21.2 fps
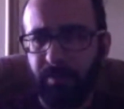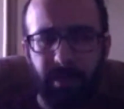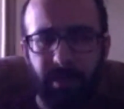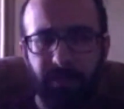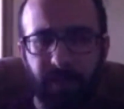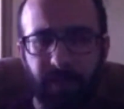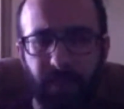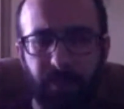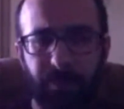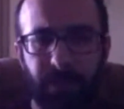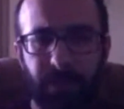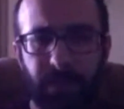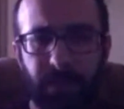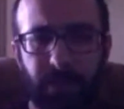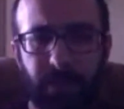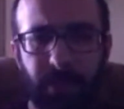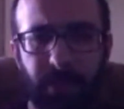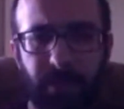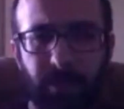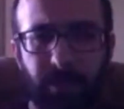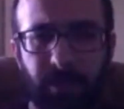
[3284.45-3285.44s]
being
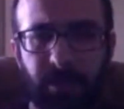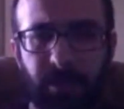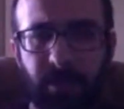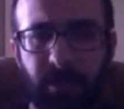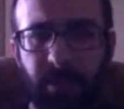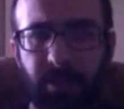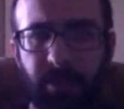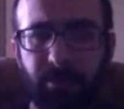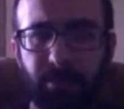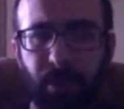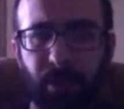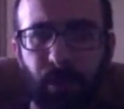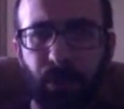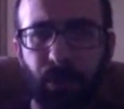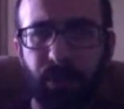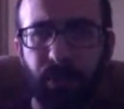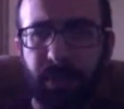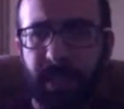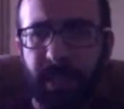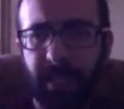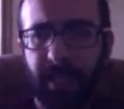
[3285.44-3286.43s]

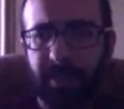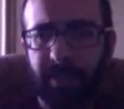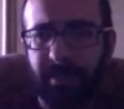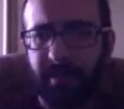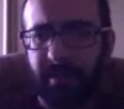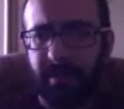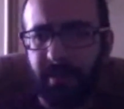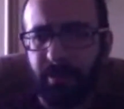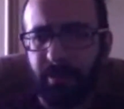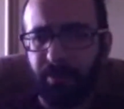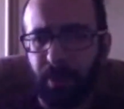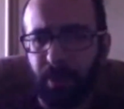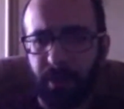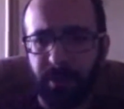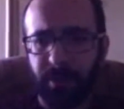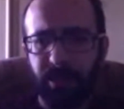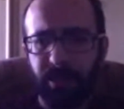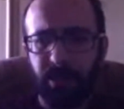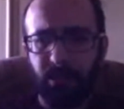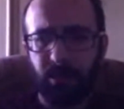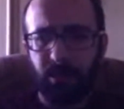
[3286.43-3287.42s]
broadcasted,
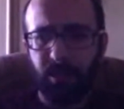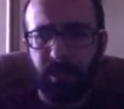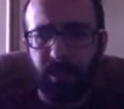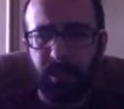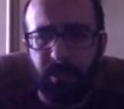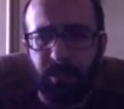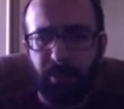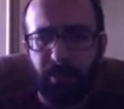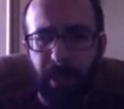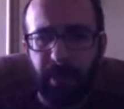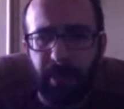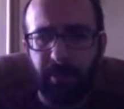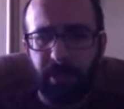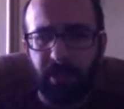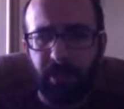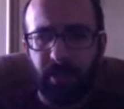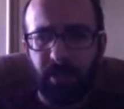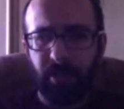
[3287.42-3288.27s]
particularly in America,